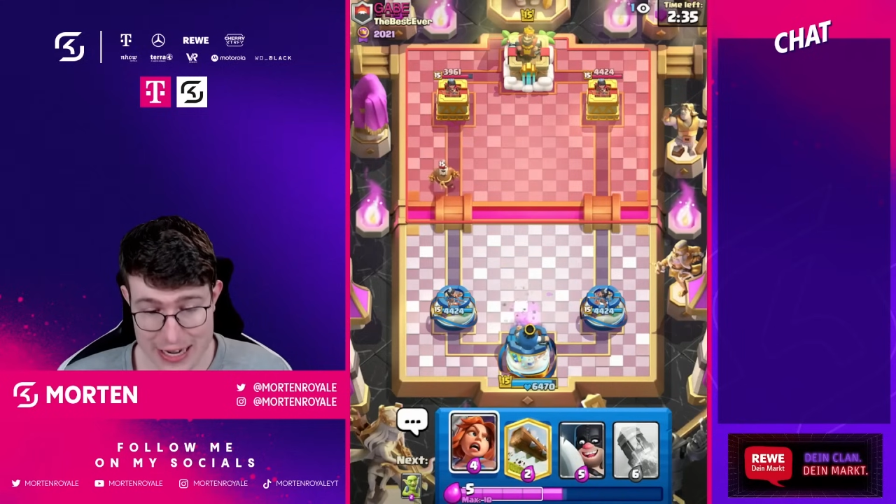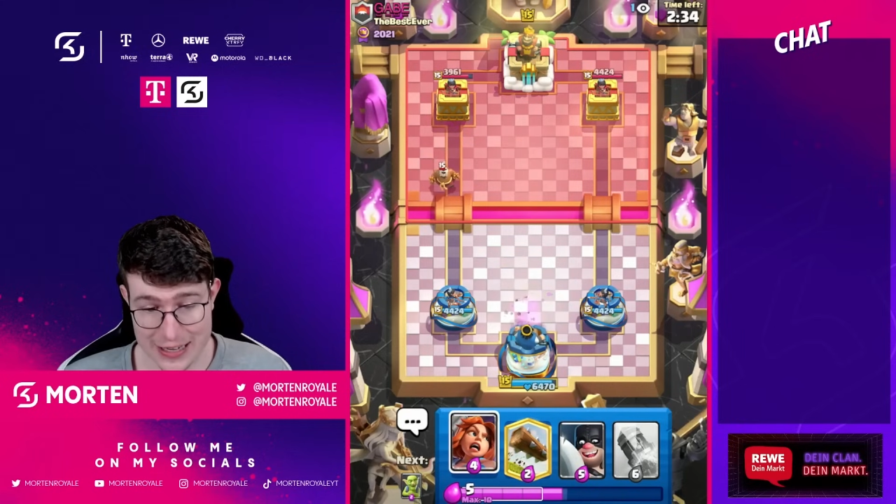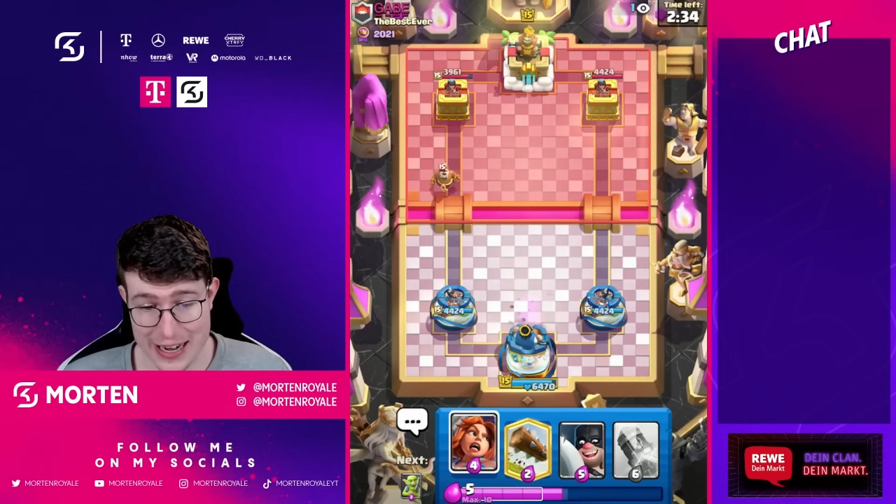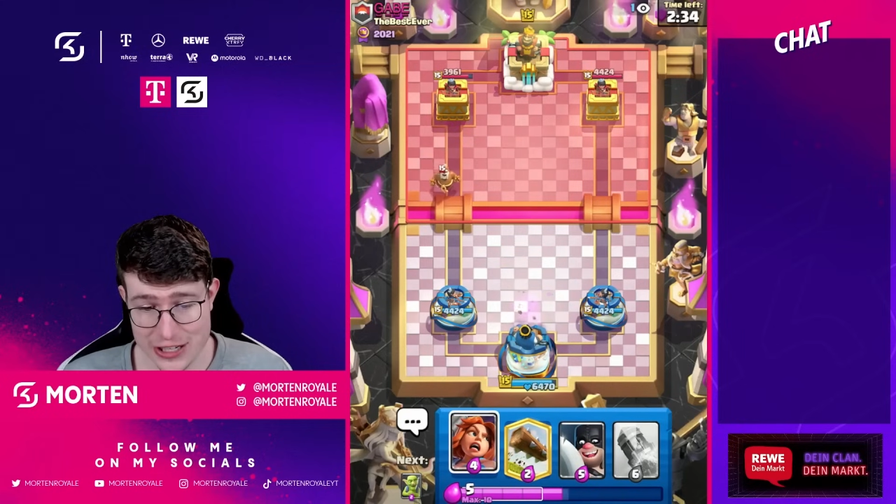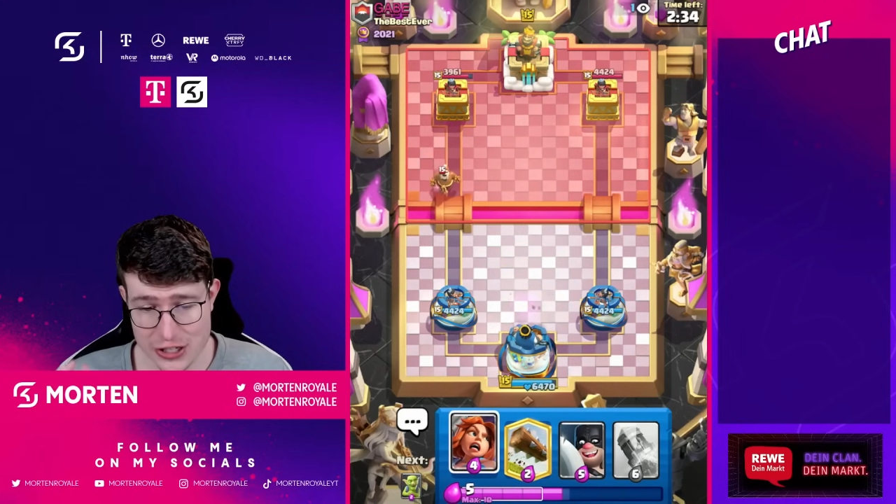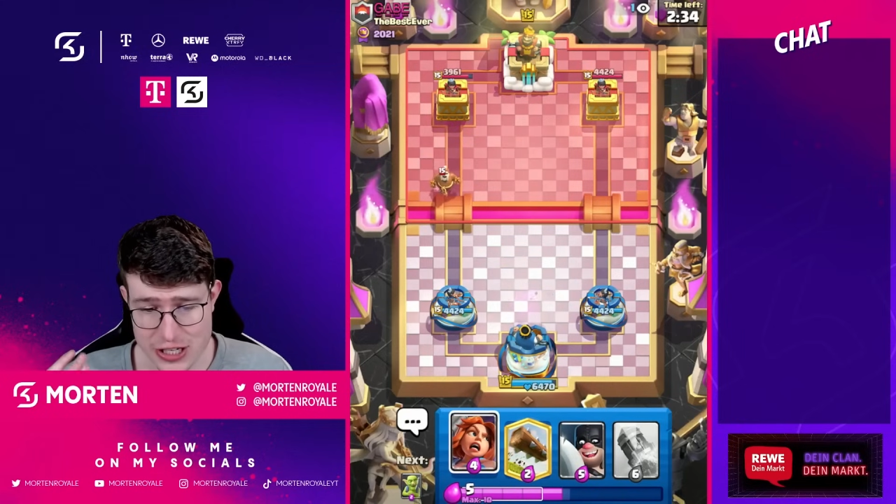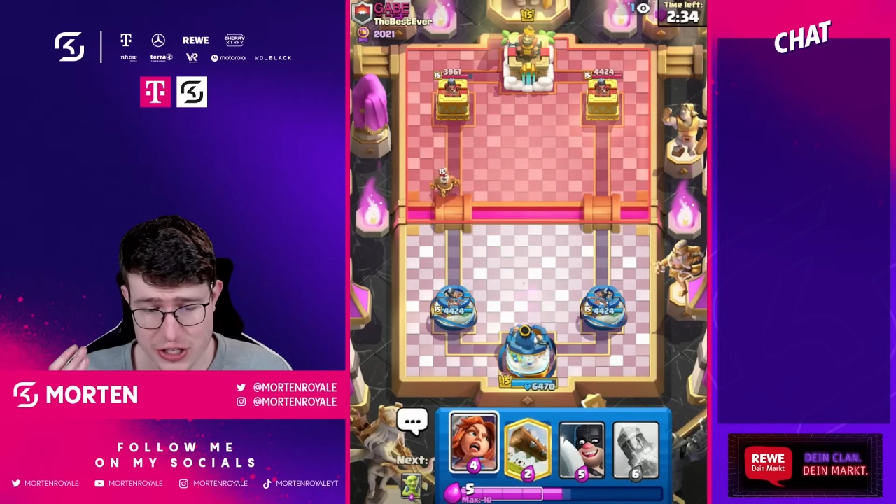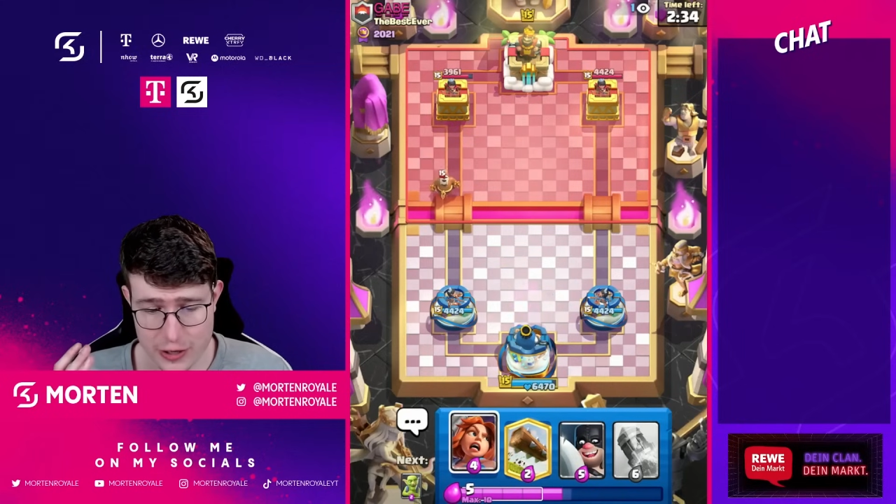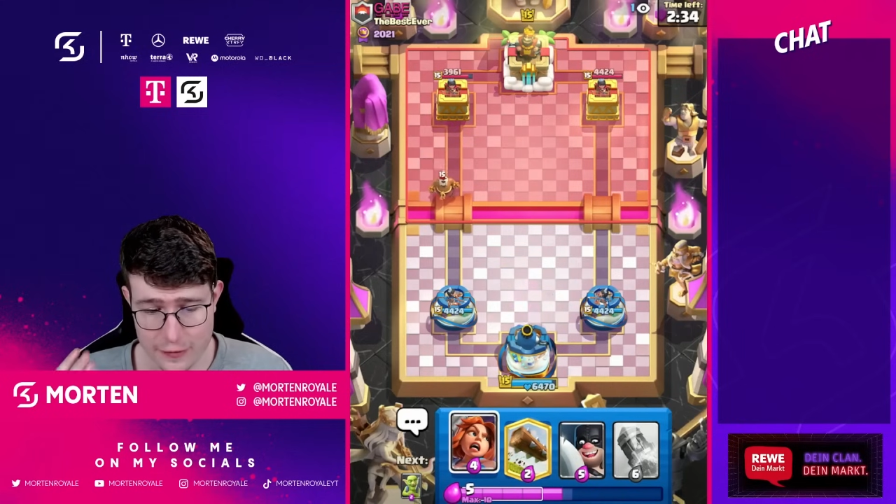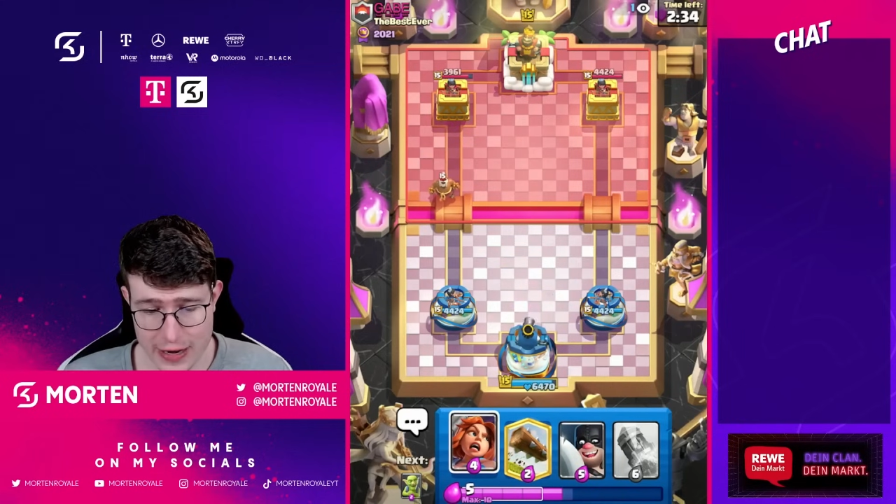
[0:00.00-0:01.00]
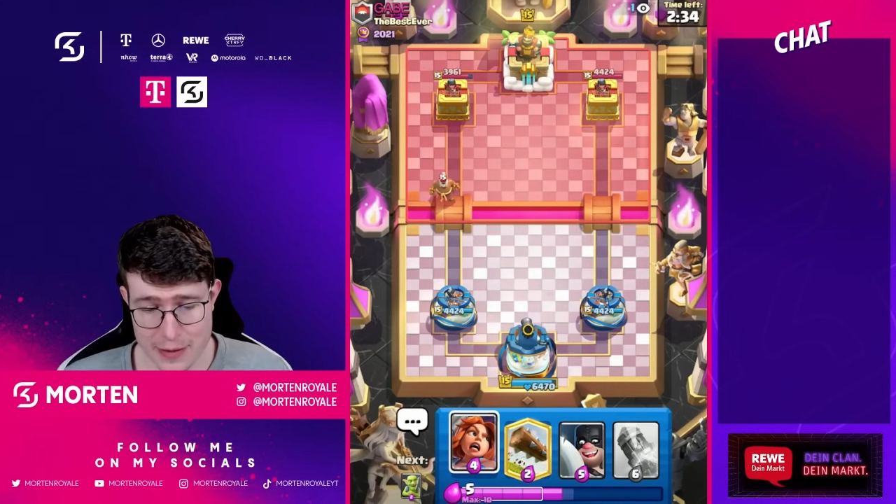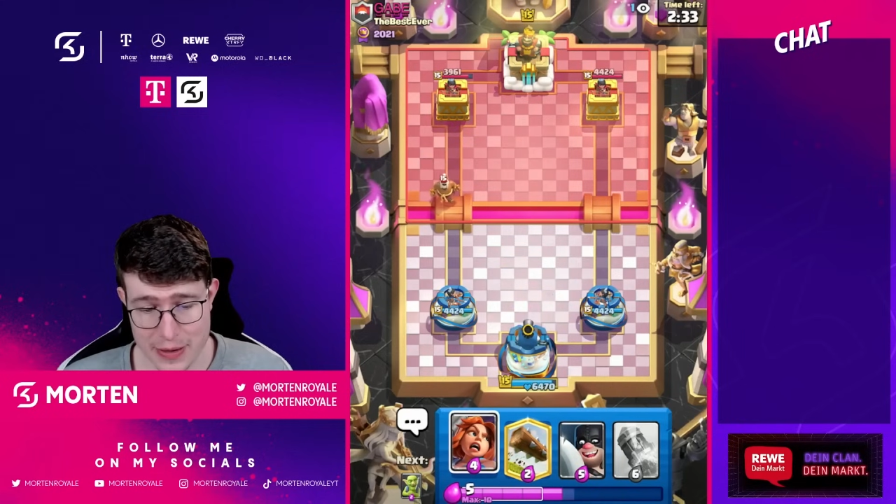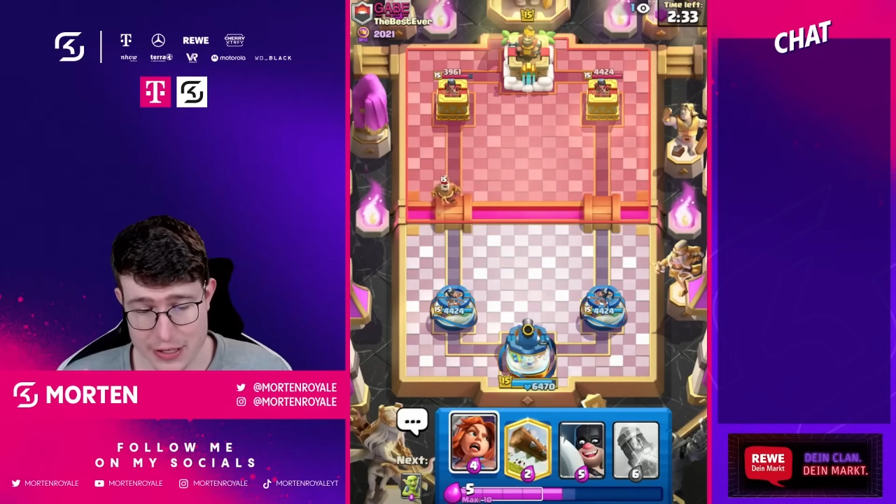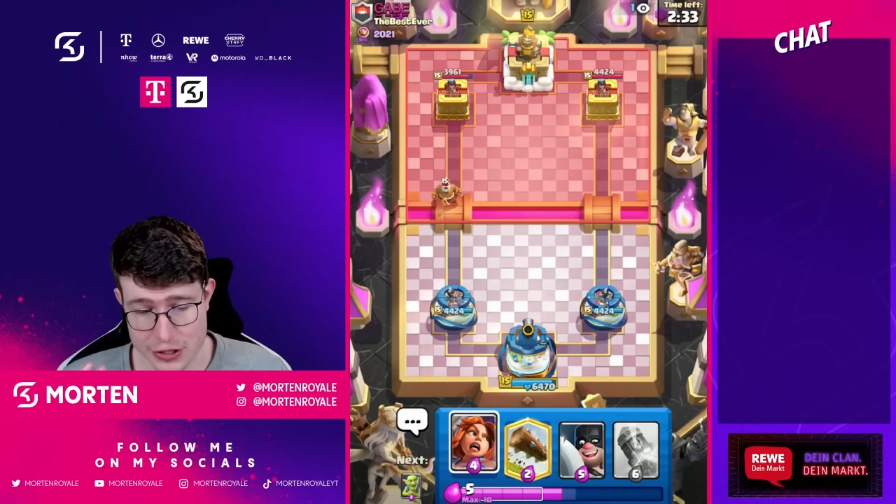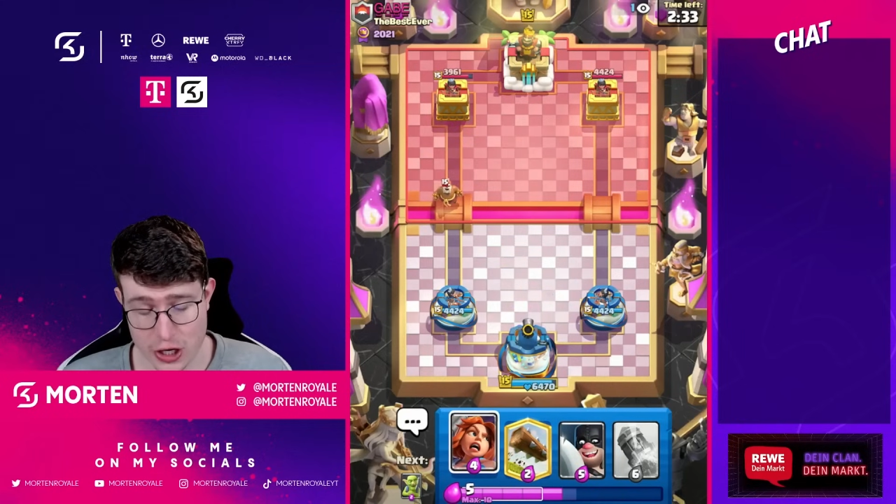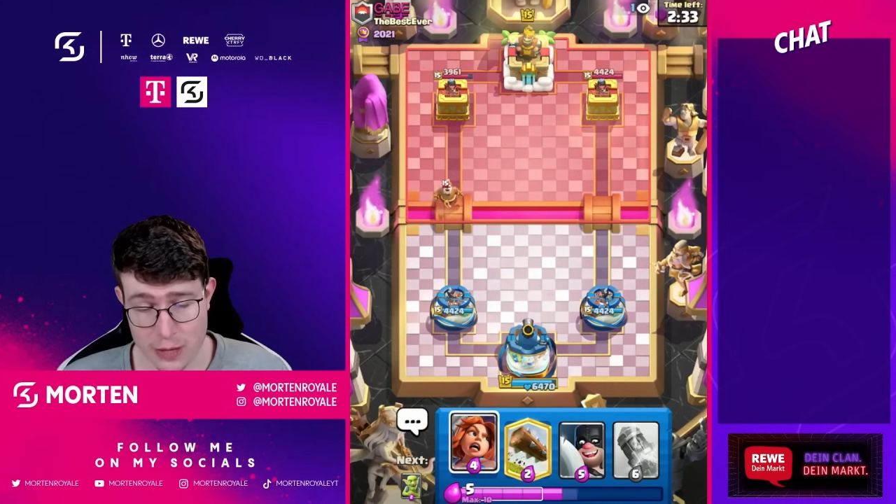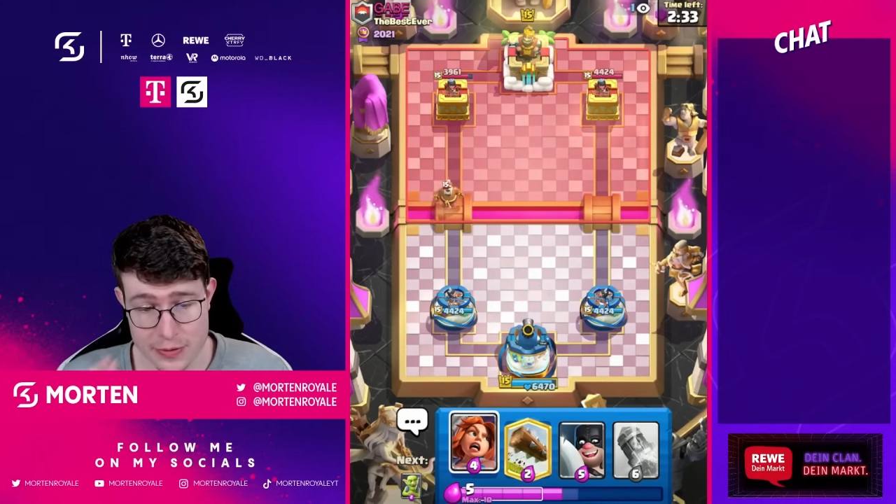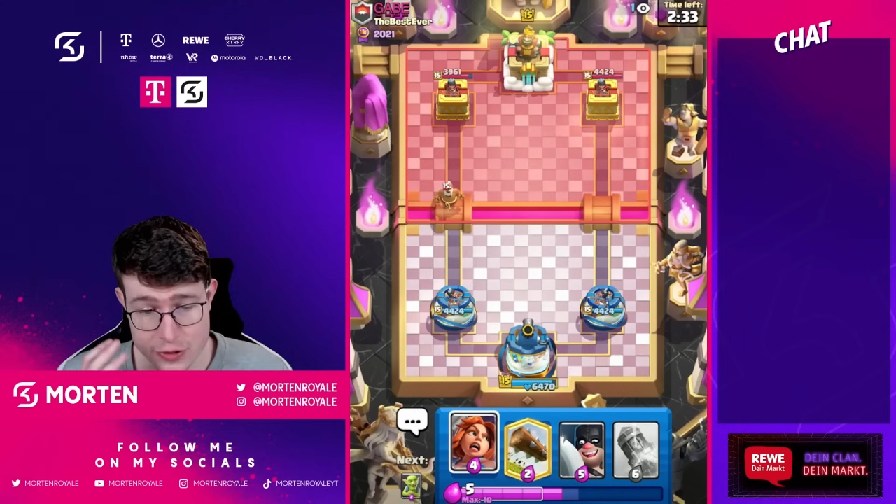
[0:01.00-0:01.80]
And I actually saw Viper in top